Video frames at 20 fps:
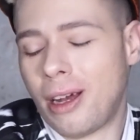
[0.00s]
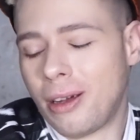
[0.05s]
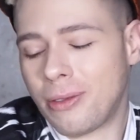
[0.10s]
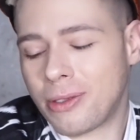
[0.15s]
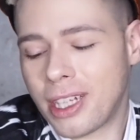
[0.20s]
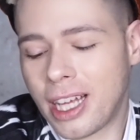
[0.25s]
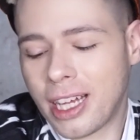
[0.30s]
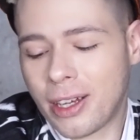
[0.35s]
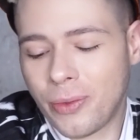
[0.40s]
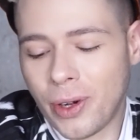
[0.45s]
I was
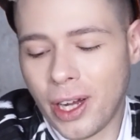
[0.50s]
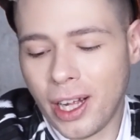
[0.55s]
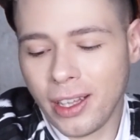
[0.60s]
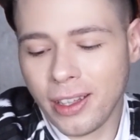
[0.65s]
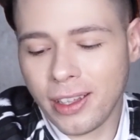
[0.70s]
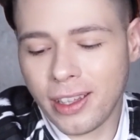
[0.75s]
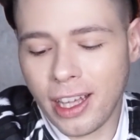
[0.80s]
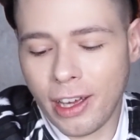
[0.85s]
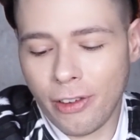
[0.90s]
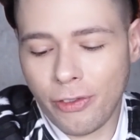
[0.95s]
like,
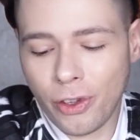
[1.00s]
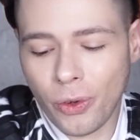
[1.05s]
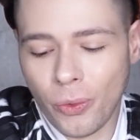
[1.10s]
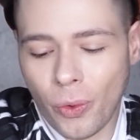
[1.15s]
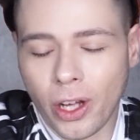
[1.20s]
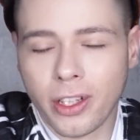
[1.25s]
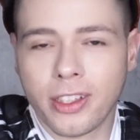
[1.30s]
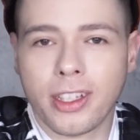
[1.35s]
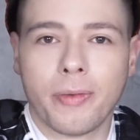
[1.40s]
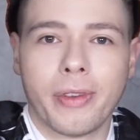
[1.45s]
well, if you
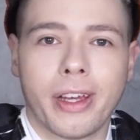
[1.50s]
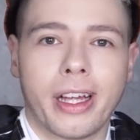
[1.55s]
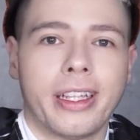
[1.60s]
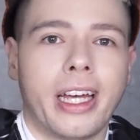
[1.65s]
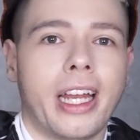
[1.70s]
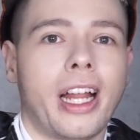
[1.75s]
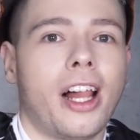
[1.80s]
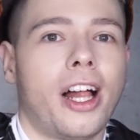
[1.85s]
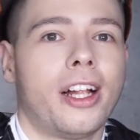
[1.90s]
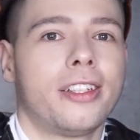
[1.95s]
want something like
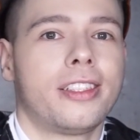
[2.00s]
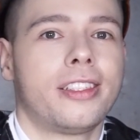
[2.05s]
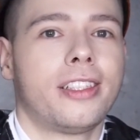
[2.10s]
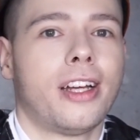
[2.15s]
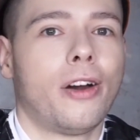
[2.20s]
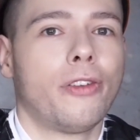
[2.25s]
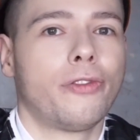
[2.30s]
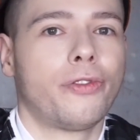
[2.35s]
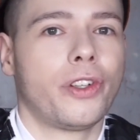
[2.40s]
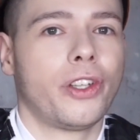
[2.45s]
that, I'll hunt it
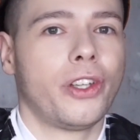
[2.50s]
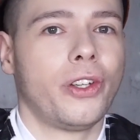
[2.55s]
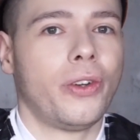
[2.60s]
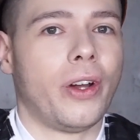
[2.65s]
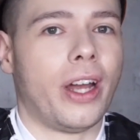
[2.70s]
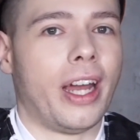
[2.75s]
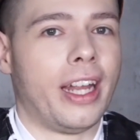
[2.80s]
down for you,